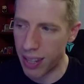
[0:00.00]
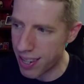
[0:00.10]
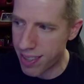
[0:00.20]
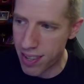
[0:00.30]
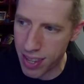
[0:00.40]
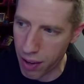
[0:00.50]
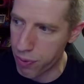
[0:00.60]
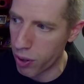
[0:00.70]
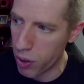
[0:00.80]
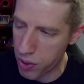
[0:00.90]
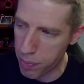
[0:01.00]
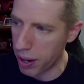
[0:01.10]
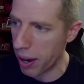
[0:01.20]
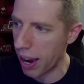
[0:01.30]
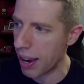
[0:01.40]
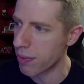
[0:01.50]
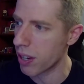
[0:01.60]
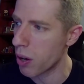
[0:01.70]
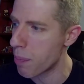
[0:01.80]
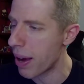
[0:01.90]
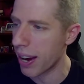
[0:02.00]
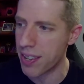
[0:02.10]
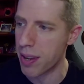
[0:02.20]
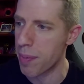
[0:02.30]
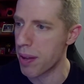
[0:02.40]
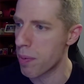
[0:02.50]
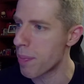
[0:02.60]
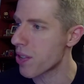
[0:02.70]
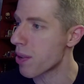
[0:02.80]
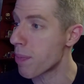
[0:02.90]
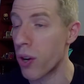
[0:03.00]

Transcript: The list is not frozen, but I, I have to go back to some of them are missing.